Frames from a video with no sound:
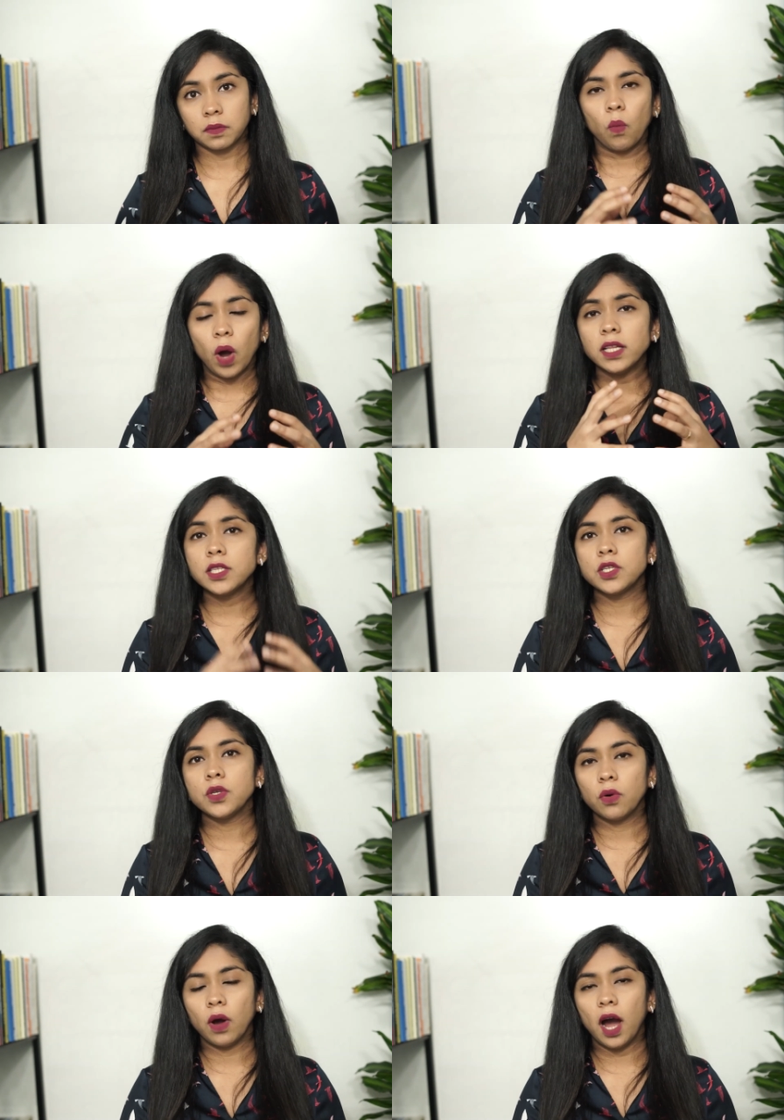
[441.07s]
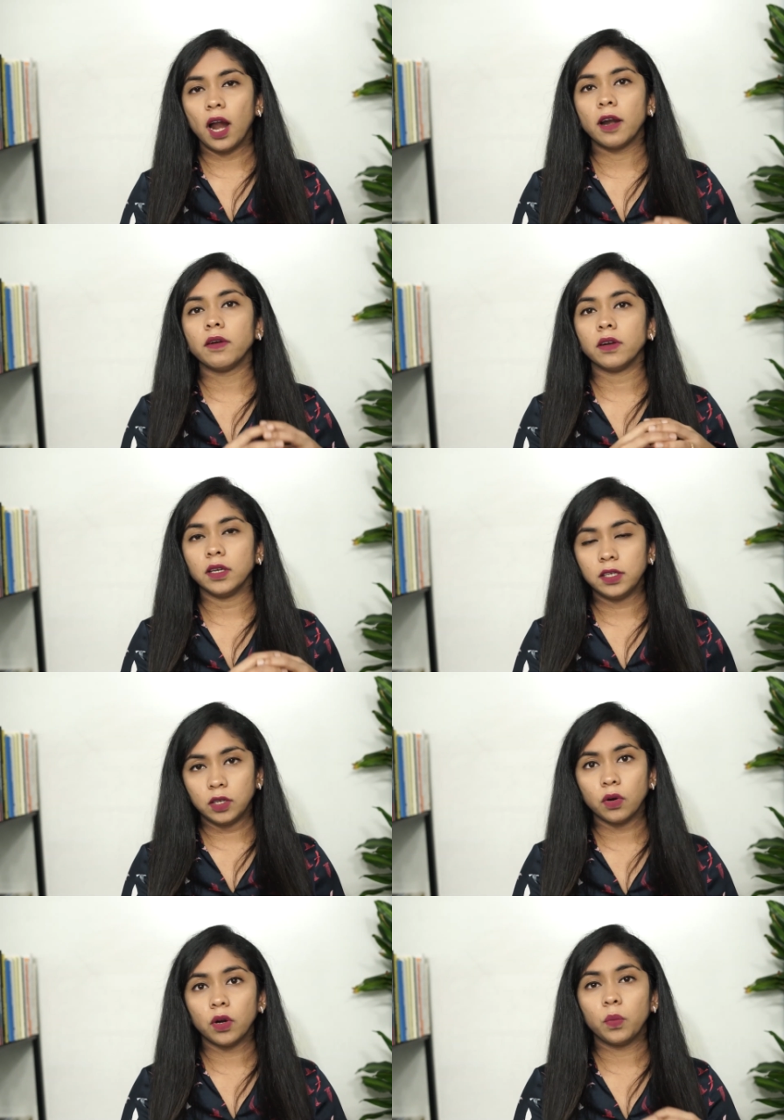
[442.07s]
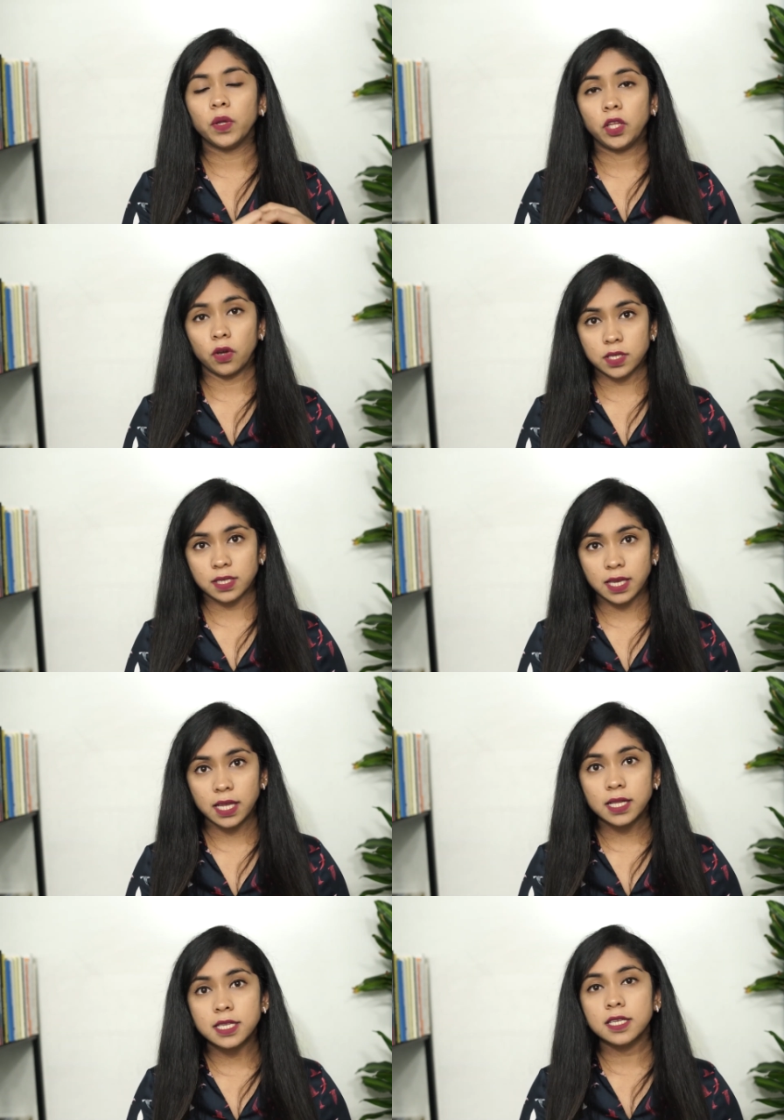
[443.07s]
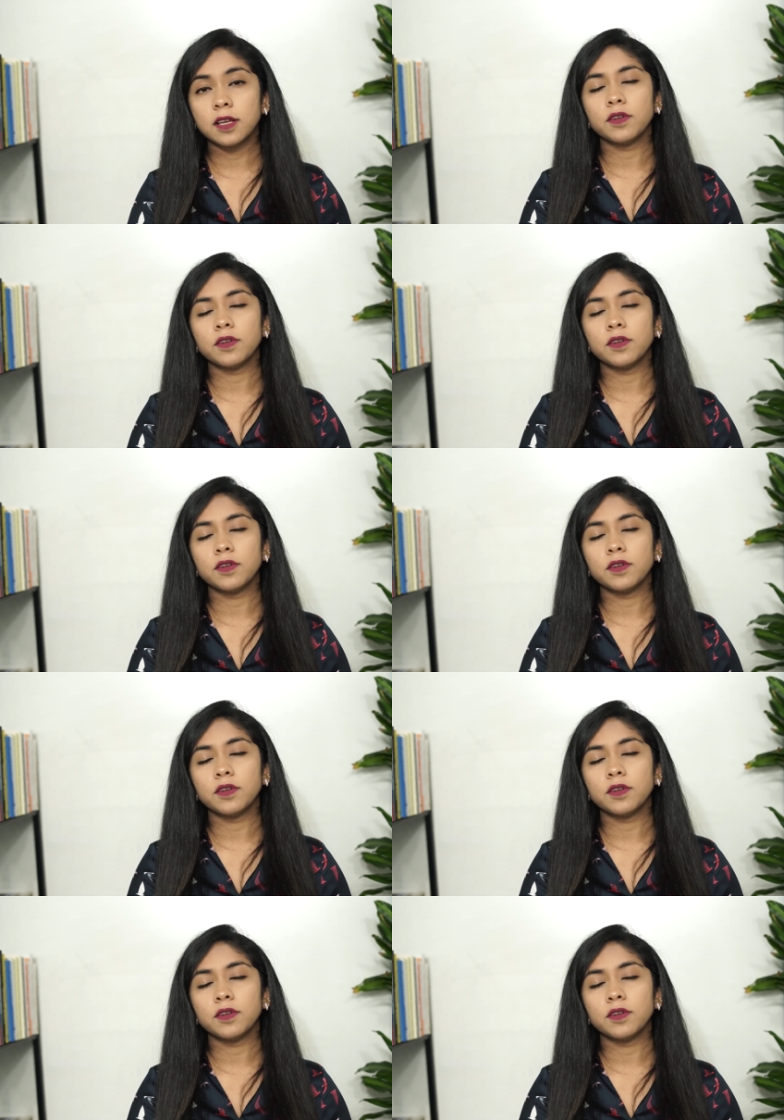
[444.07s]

Once you are good with your skills,